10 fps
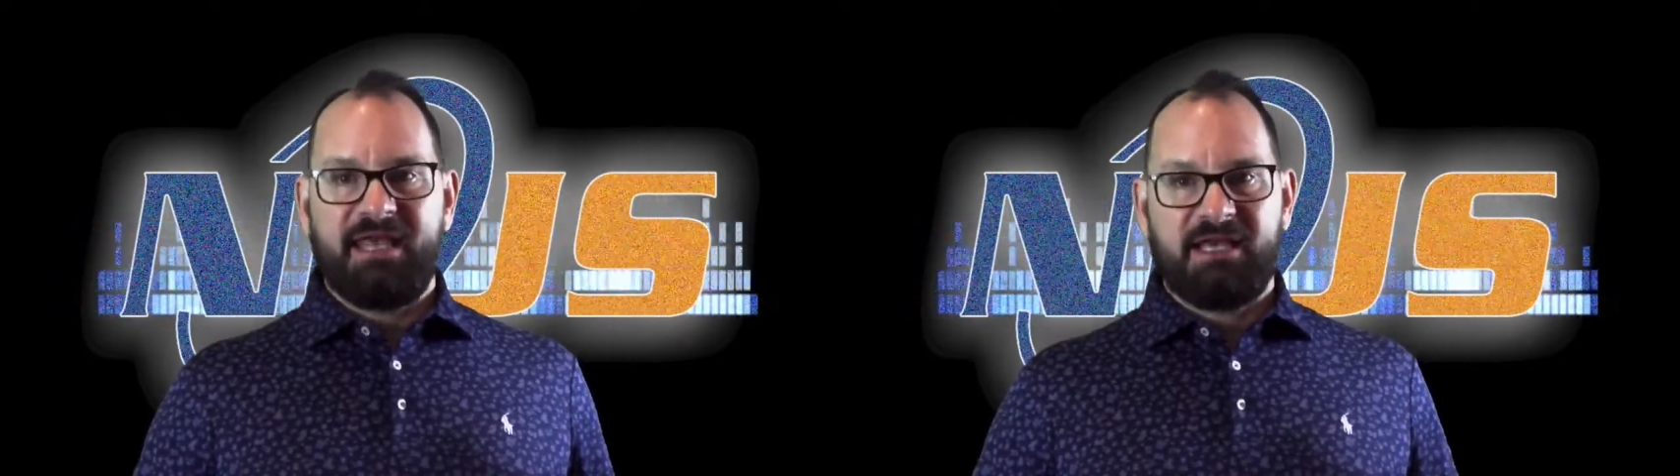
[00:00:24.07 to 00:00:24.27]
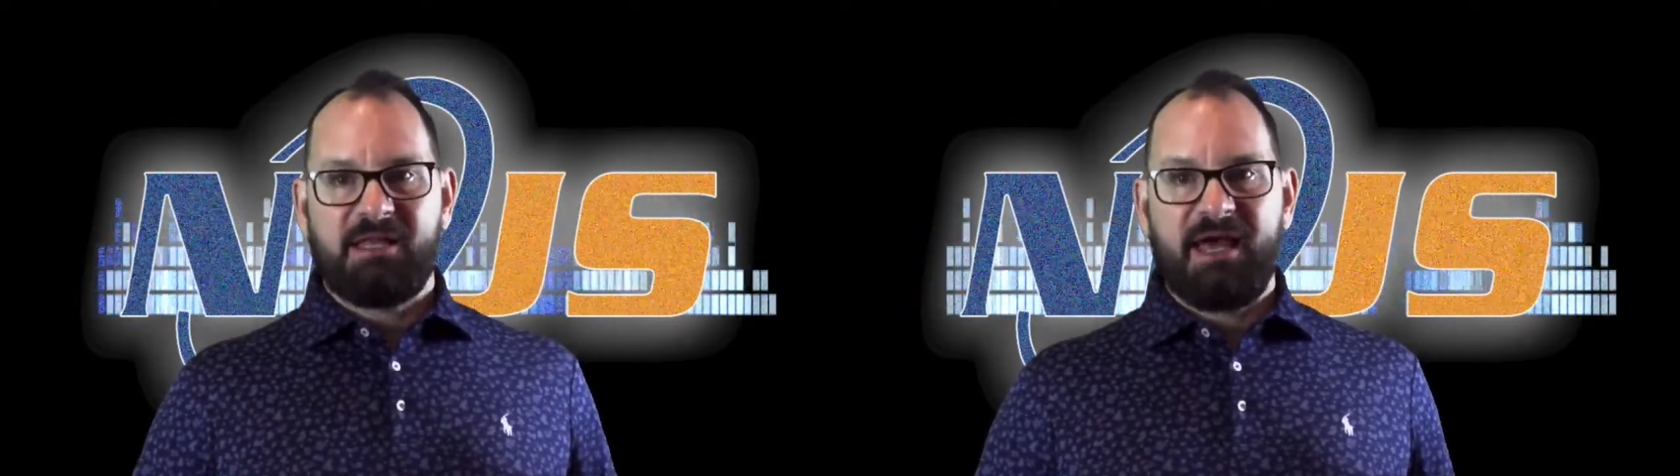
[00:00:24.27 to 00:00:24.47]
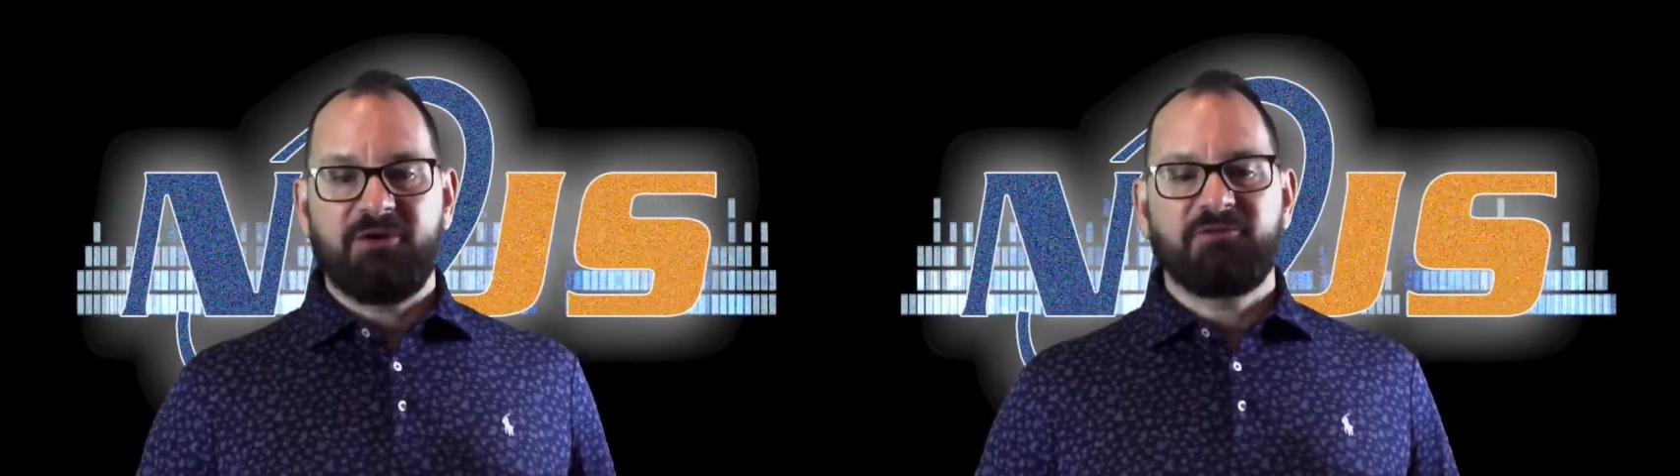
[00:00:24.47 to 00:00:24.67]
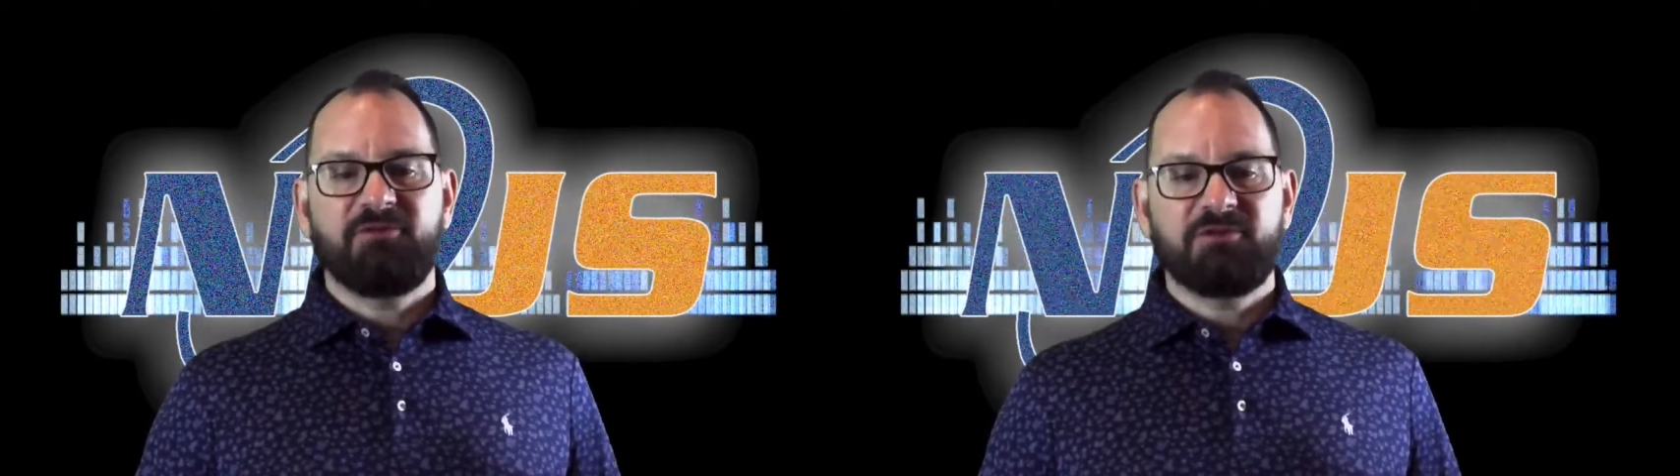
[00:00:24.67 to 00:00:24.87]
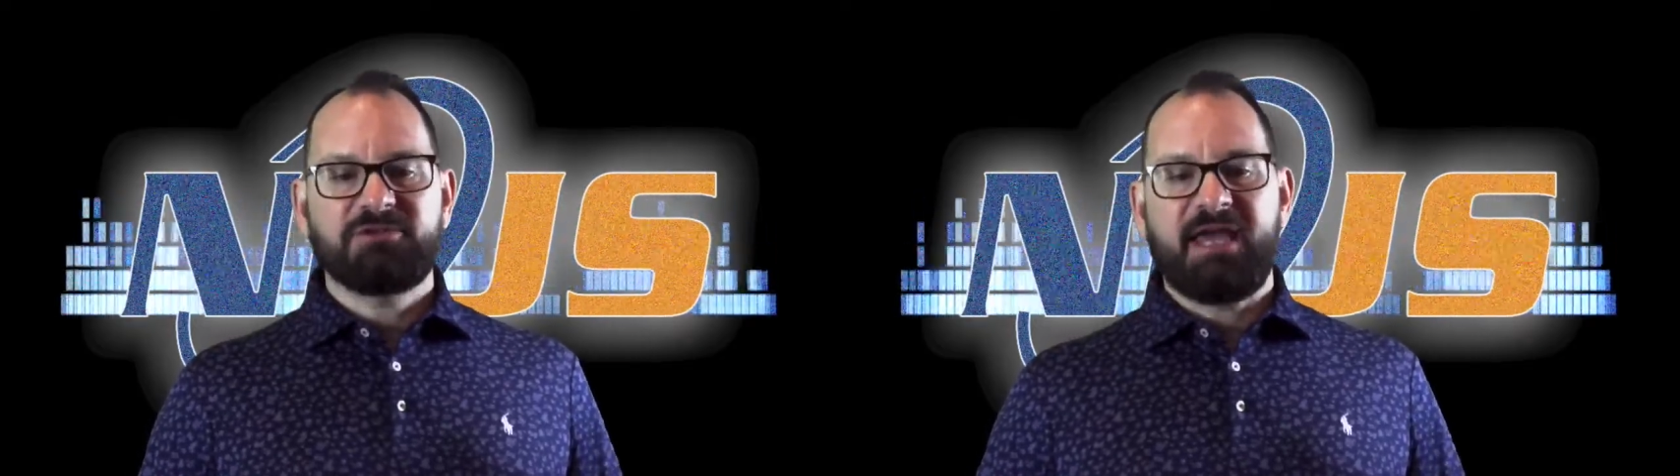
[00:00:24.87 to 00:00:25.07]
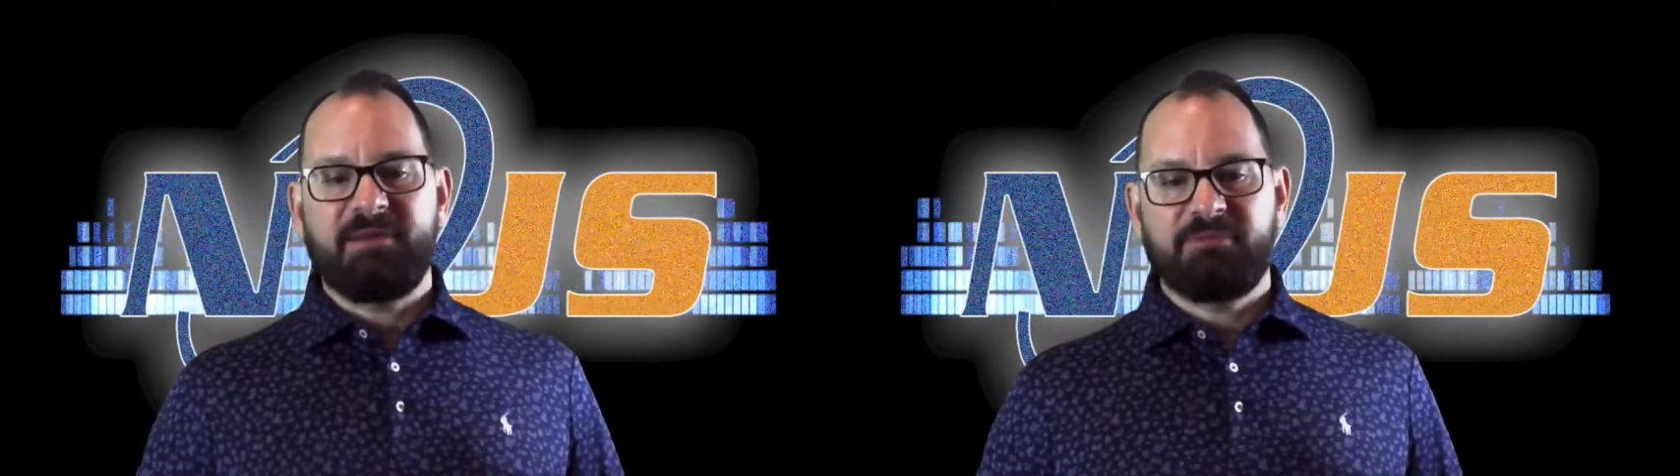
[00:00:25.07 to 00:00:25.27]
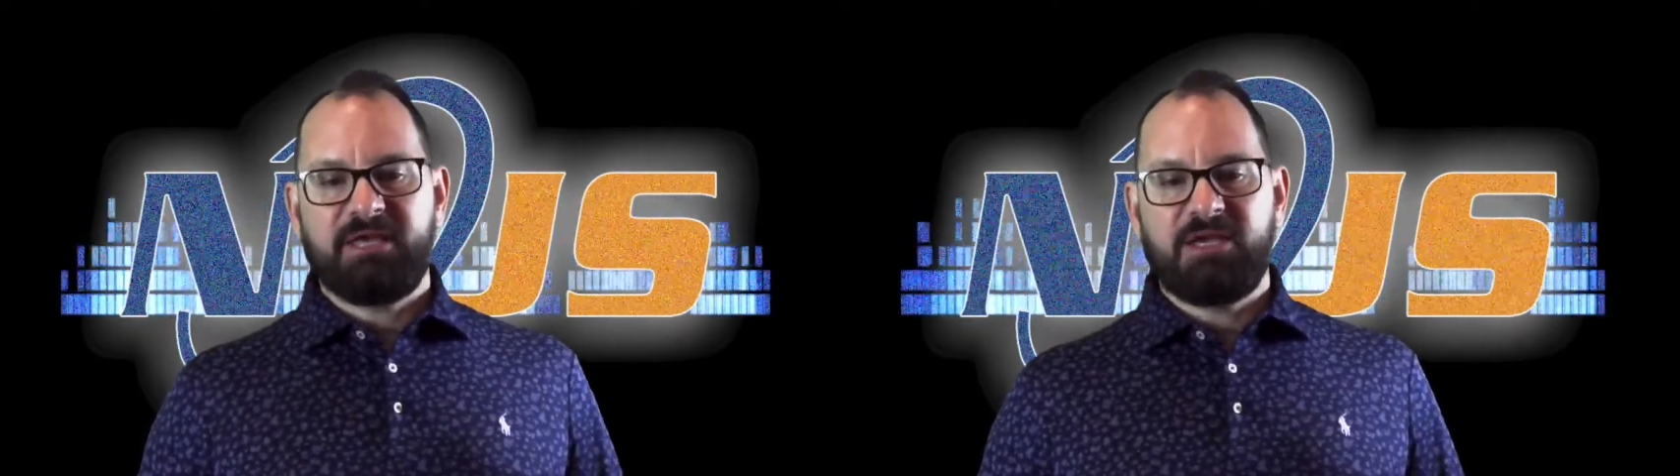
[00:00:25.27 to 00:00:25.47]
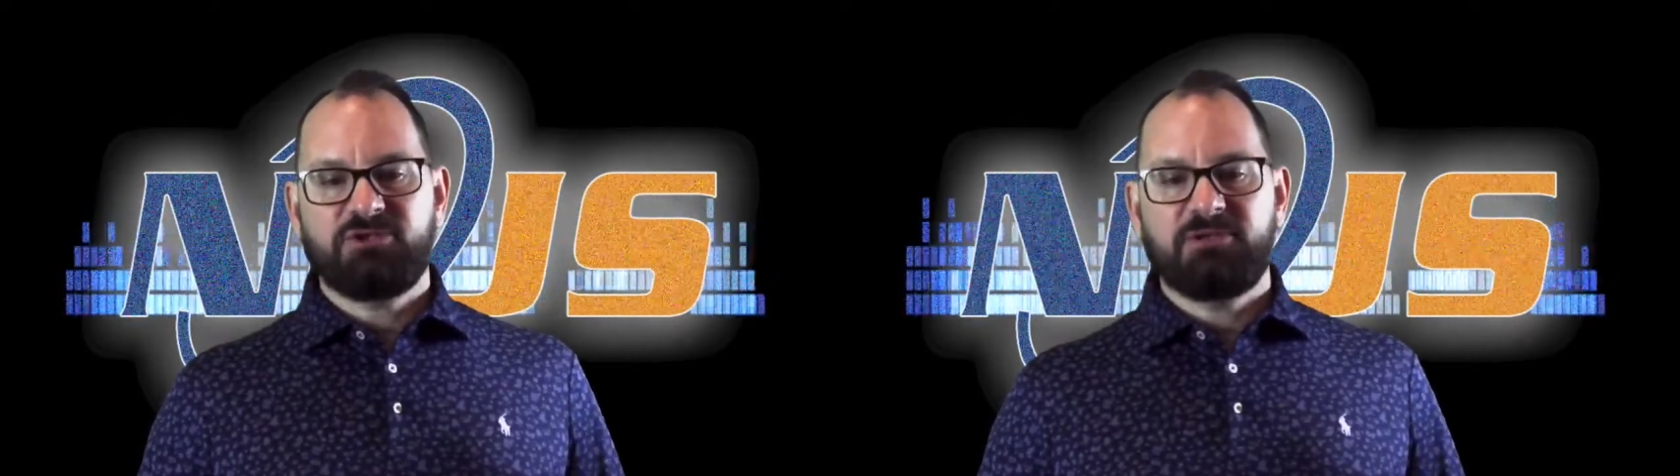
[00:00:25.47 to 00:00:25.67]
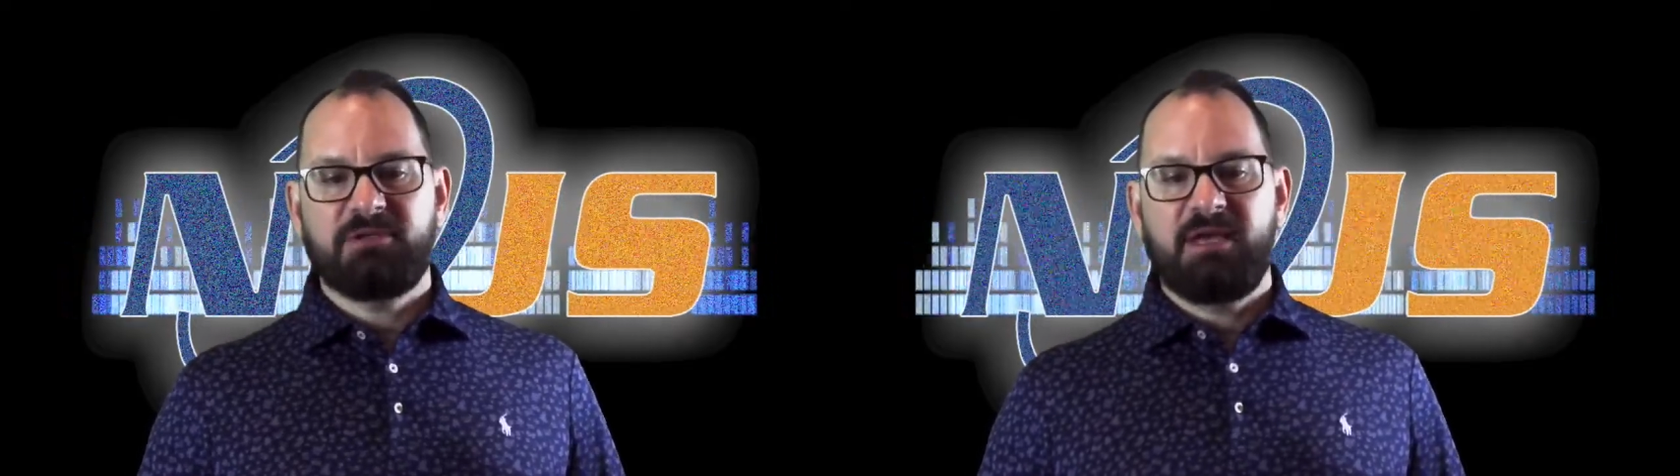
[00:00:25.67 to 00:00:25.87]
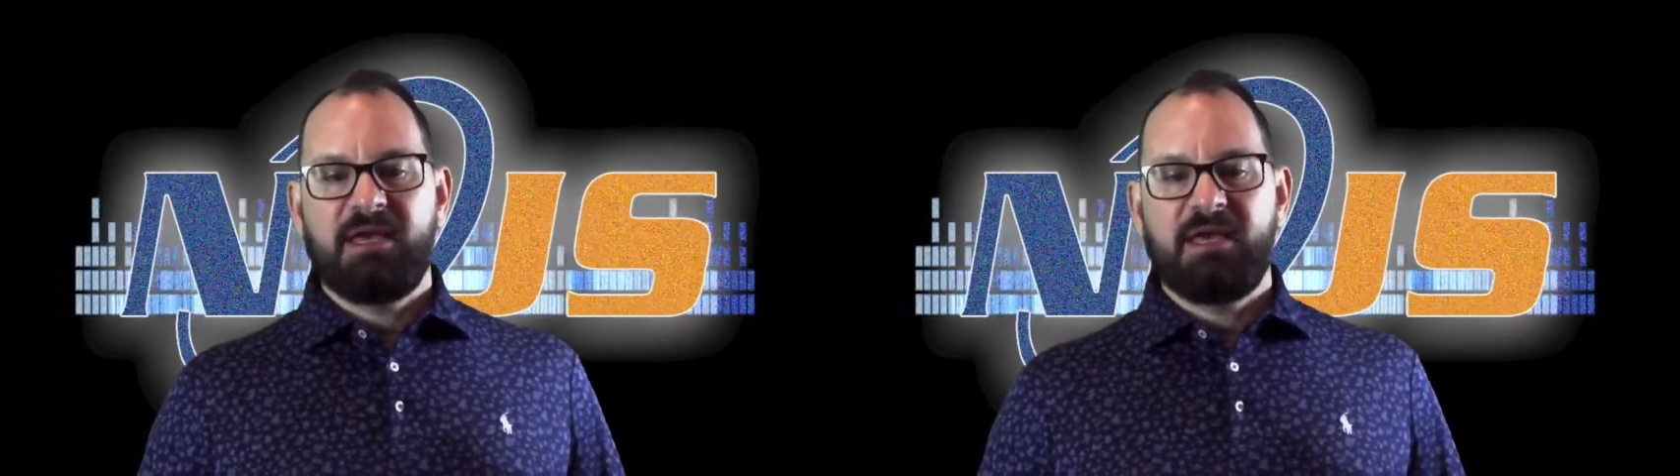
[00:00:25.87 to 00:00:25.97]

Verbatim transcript: a cloud-first application,